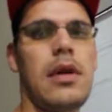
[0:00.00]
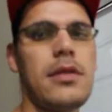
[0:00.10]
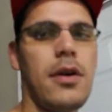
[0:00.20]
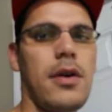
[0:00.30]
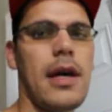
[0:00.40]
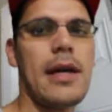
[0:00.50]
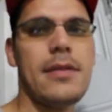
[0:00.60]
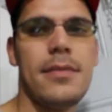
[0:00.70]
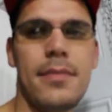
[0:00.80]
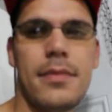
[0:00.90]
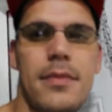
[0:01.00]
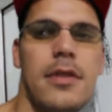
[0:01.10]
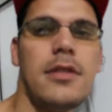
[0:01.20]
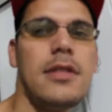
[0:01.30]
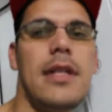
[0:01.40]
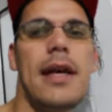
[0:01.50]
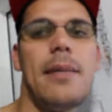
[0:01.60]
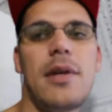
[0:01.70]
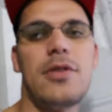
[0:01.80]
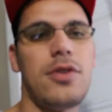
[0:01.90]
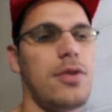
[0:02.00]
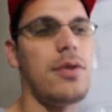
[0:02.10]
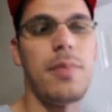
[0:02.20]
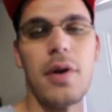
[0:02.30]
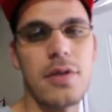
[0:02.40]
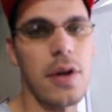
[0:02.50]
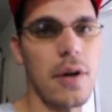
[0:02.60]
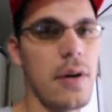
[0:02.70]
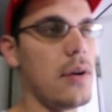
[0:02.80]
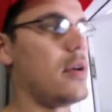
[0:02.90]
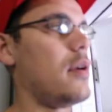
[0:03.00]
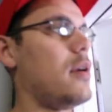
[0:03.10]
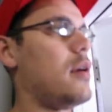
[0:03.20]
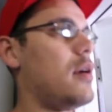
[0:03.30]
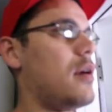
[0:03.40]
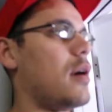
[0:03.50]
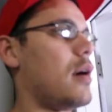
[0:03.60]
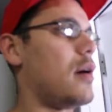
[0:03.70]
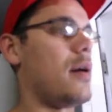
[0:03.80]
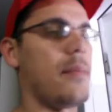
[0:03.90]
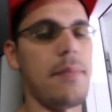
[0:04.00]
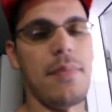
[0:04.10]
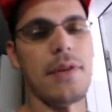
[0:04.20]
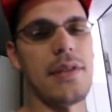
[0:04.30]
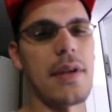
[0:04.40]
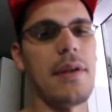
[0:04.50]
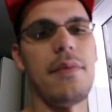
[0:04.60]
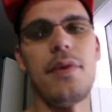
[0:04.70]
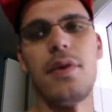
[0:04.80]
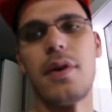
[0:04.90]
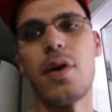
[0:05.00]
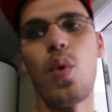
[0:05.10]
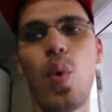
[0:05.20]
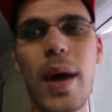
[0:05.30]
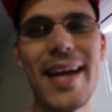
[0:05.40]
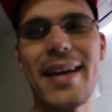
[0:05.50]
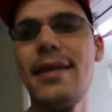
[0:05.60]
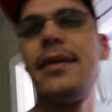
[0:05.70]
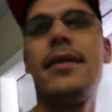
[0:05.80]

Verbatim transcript: How's it going guys? So today I'm going to show you the parts car. Um, first to give you a quick